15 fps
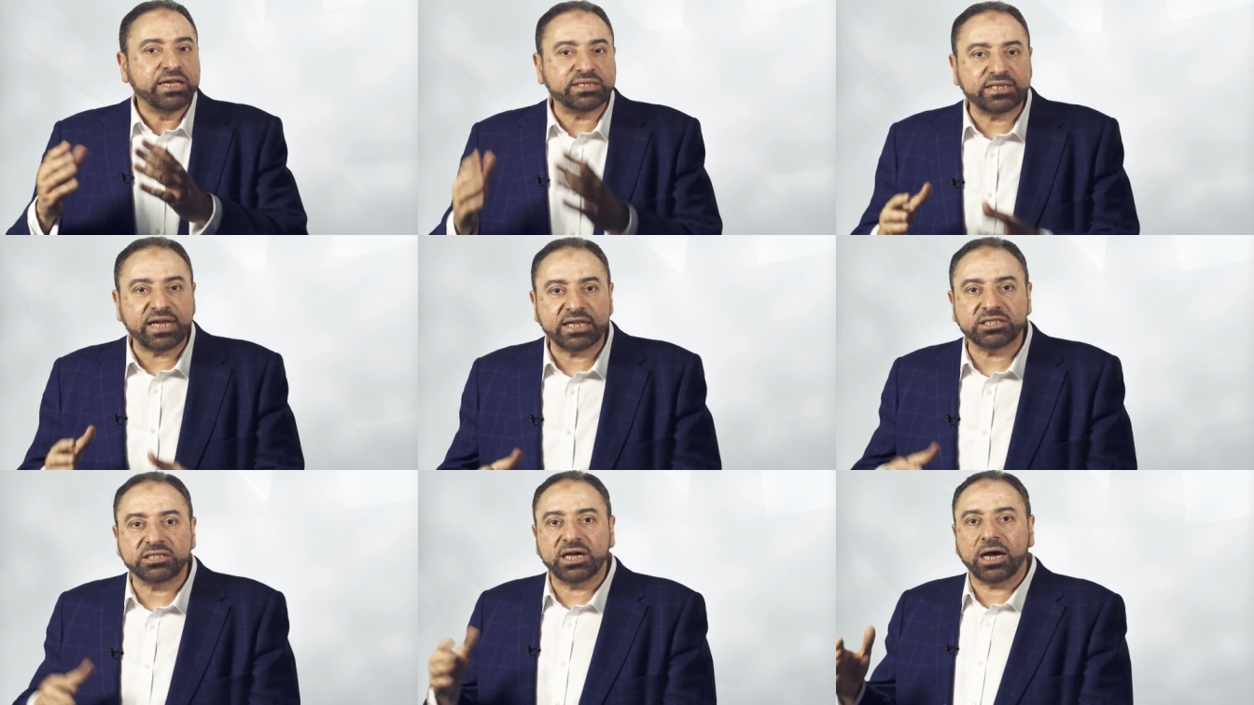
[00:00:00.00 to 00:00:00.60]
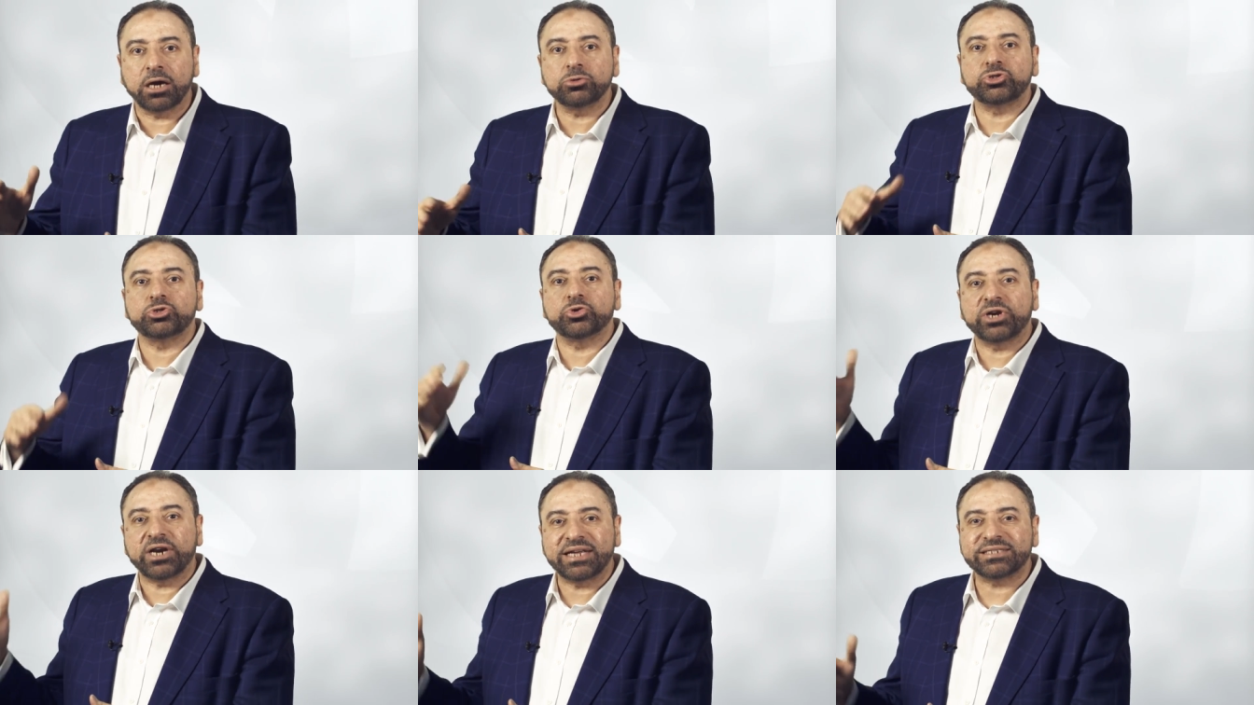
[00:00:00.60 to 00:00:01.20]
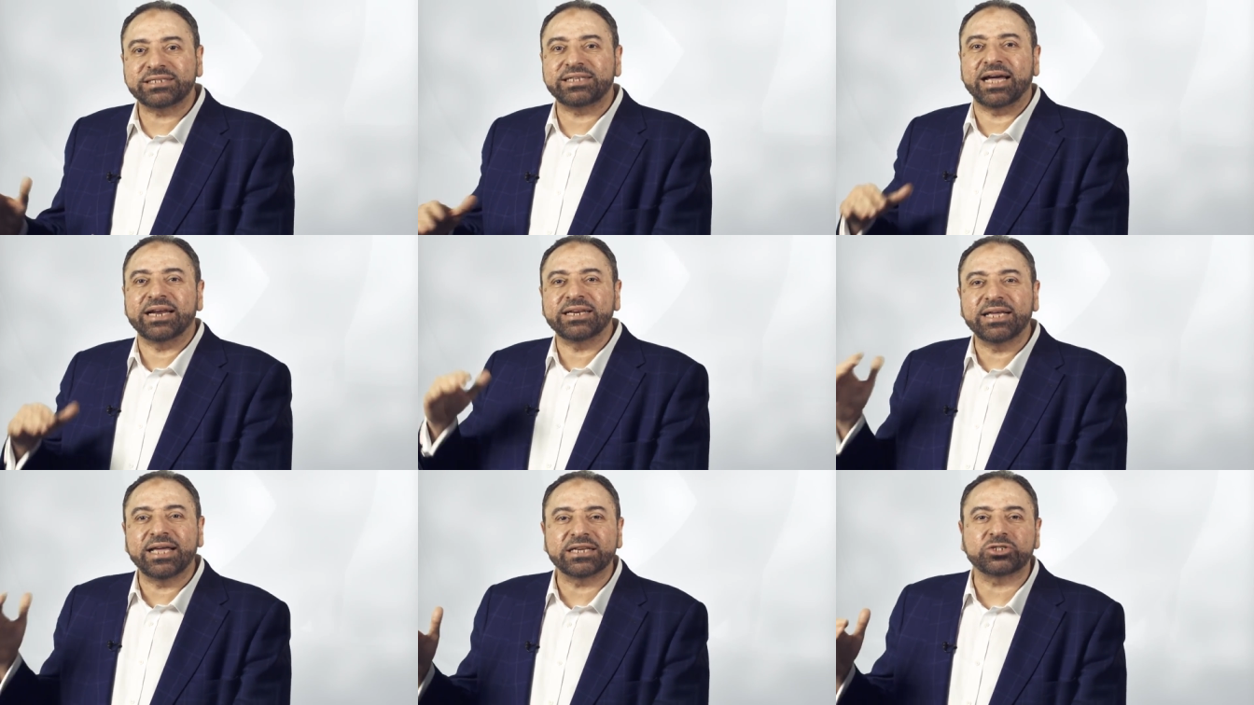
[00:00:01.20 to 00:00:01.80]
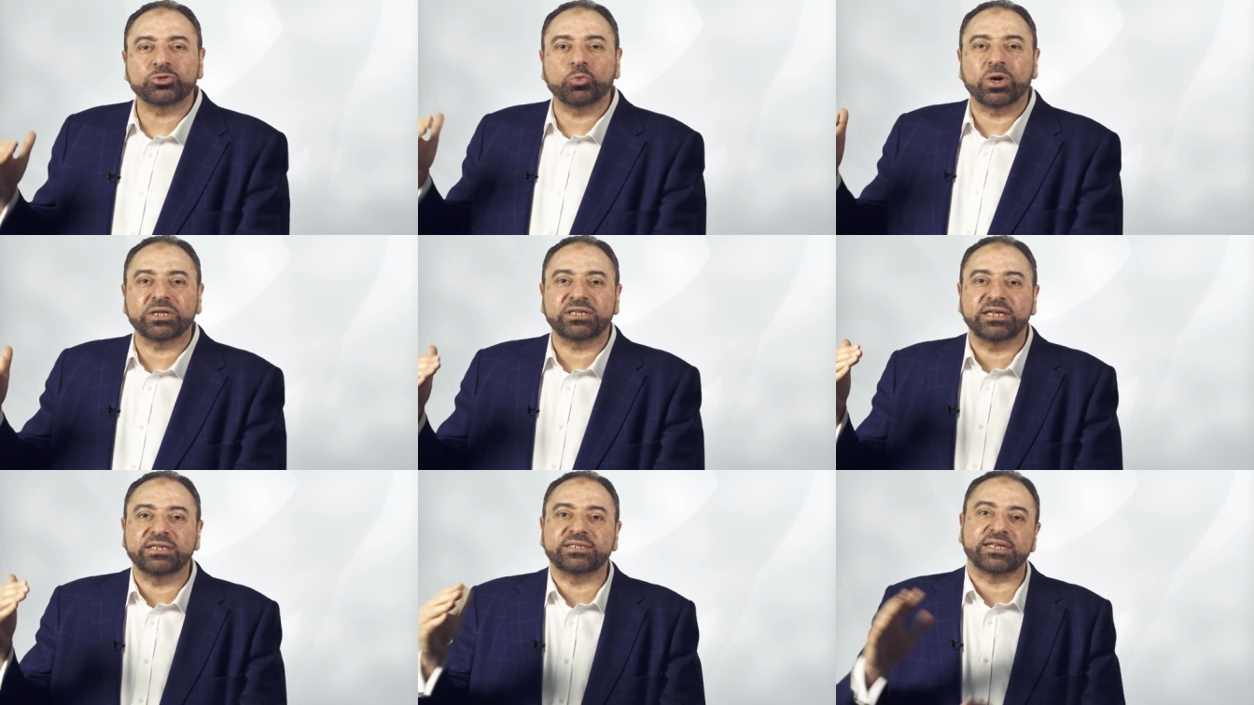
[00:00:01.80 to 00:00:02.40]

he sat down to rest, and guess what he